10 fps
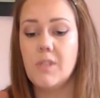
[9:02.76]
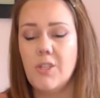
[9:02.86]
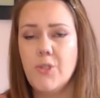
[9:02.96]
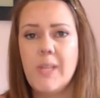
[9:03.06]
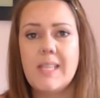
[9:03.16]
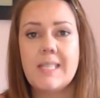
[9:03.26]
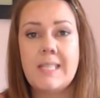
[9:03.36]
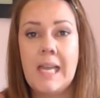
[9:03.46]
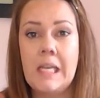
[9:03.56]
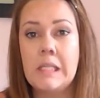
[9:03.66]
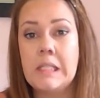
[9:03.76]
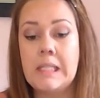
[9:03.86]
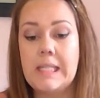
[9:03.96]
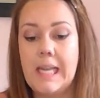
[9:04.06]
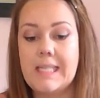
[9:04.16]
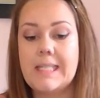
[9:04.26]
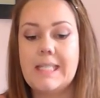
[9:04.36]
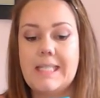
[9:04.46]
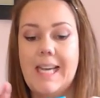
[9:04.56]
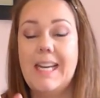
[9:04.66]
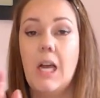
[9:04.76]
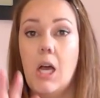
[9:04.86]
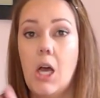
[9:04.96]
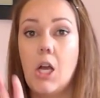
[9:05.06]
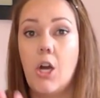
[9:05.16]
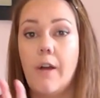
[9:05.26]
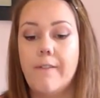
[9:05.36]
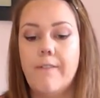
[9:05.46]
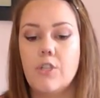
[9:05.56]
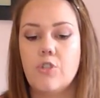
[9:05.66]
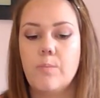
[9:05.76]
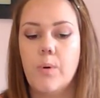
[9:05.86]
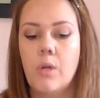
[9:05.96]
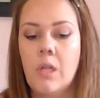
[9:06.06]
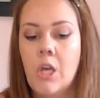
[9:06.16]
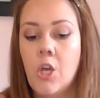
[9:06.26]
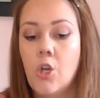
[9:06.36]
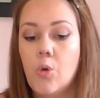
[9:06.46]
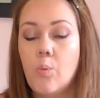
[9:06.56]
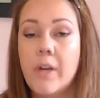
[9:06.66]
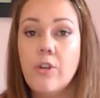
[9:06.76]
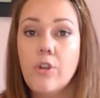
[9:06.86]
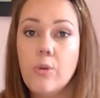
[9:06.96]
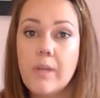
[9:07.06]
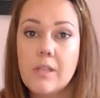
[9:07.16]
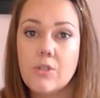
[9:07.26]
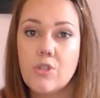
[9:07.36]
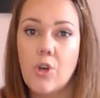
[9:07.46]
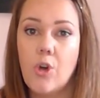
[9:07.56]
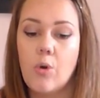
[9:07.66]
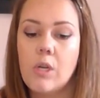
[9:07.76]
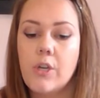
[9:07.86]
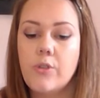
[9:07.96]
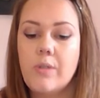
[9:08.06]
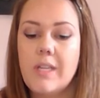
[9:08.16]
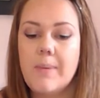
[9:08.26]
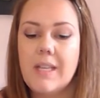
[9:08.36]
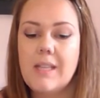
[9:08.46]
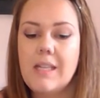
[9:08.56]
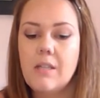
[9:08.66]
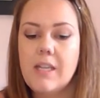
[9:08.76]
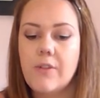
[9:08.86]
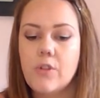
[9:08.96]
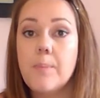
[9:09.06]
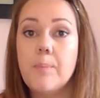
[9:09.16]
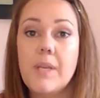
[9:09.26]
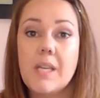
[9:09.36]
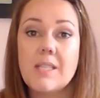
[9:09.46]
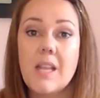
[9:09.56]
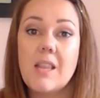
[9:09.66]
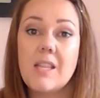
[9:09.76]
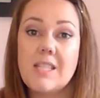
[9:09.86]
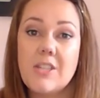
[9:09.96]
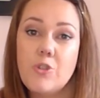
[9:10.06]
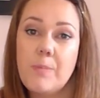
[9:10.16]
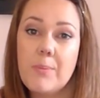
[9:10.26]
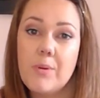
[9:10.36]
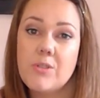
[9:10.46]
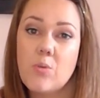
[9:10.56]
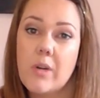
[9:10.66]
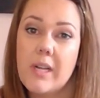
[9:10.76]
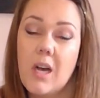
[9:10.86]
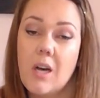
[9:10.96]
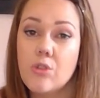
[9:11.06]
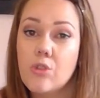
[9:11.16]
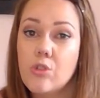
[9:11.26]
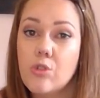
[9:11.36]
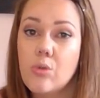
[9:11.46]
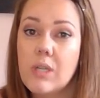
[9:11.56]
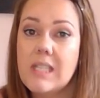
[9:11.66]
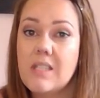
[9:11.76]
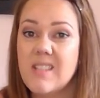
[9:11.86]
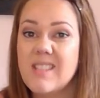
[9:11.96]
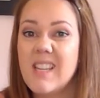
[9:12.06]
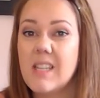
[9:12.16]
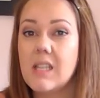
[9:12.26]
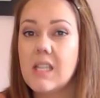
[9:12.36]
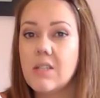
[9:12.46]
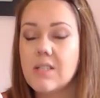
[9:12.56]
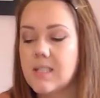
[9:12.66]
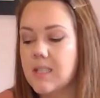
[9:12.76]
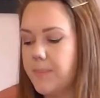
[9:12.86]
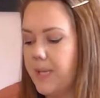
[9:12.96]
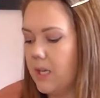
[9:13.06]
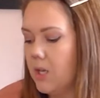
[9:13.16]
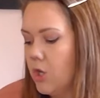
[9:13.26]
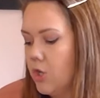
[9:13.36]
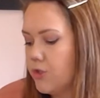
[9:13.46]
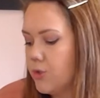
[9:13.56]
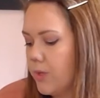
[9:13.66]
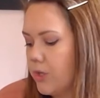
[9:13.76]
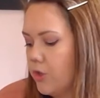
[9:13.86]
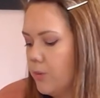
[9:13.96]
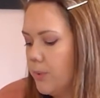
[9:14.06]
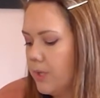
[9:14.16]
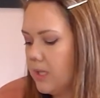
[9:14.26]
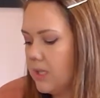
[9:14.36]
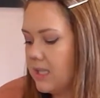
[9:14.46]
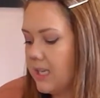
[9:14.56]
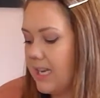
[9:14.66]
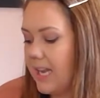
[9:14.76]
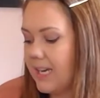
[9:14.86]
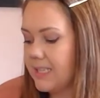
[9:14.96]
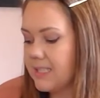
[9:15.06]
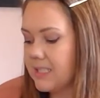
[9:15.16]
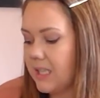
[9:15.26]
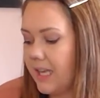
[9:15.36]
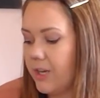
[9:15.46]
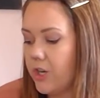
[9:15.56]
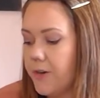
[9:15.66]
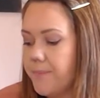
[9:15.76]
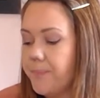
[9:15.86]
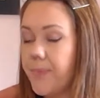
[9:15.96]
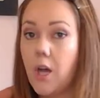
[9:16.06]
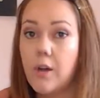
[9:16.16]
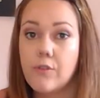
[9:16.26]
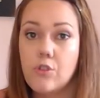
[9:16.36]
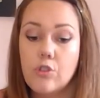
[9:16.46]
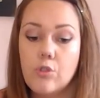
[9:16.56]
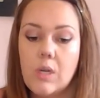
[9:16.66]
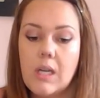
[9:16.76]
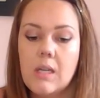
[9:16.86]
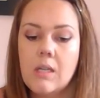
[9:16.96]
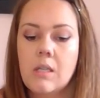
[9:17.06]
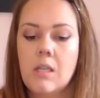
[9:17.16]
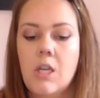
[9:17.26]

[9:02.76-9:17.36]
so that they stay nice and tight on our fishbowl. When you're doing this though, you need to be a little careful because the tissue paper is already on the glue. It does get a little slippy. So when you're putting the next layer of glue on,